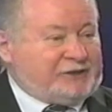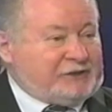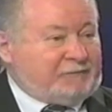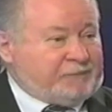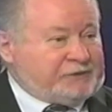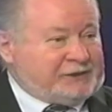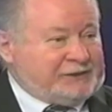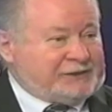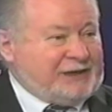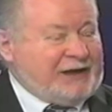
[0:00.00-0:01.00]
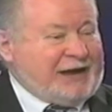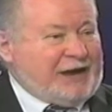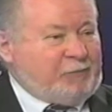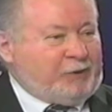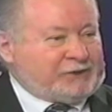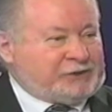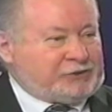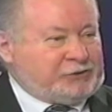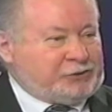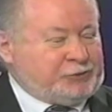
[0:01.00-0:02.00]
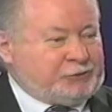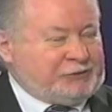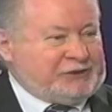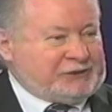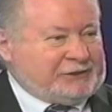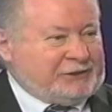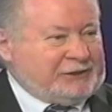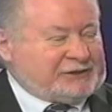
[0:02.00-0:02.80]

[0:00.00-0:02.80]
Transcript: The difference is how much should you increase it?